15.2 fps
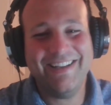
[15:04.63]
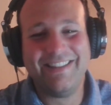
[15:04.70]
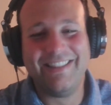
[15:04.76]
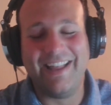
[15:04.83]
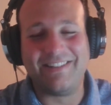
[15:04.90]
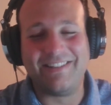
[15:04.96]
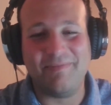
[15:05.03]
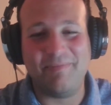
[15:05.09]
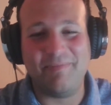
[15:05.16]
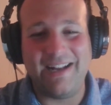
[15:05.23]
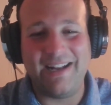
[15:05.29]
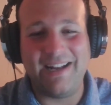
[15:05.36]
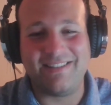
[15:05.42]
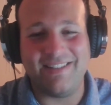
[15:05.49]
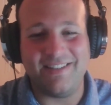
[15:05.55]
That's the best
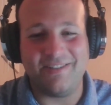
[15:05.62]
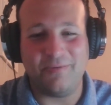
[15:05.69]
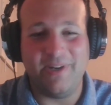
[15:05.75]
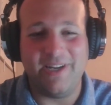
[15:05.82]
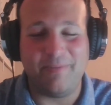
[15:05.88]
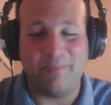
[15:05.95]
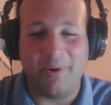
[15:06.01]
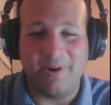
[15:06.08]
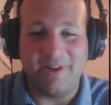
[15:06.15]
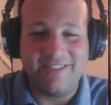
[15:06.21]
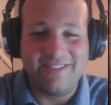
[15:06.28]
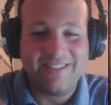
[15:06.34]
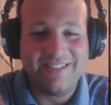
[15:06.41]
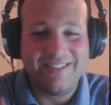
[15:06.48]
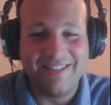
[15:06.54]
this Absolutely. week,
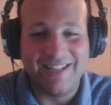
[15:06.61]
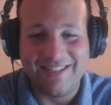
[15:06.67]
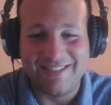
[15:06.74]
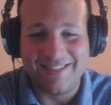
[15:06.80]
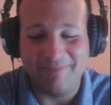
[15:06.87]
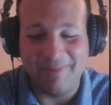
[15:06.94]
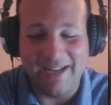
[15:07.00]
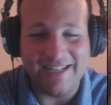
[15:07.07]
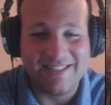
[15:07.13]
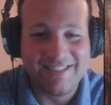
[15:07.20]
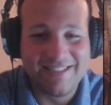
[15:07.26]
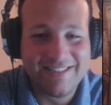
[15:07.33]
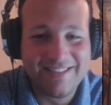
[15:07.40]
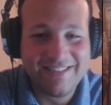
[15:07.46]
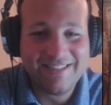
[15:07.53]
boys. That's the best.
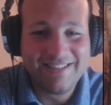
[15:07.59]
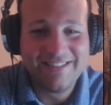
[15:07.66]
Yep.